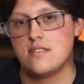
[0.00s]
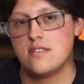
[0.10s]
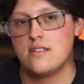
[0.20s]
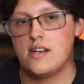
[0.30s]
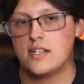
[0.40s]

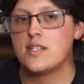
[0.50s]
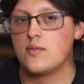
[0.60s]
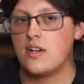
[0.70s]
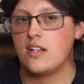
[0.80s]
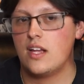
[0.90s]
That's the
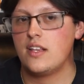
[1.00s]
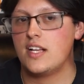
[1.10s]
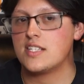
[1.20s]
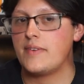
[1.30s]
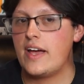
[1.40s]
last
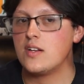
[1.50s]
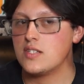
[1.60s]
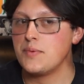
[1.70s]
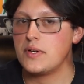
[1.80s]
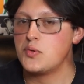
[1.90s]
time I had it was like
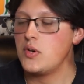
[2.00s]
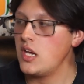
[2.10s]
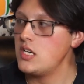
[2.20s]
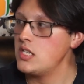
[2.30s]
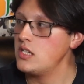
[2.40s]
about
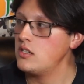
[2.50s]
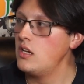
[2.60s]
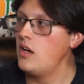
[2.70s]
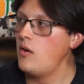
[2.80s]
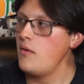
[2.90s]
2018.
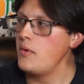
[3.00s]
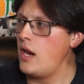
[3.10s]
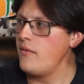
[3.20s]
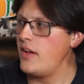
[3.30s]
No, I mean I've had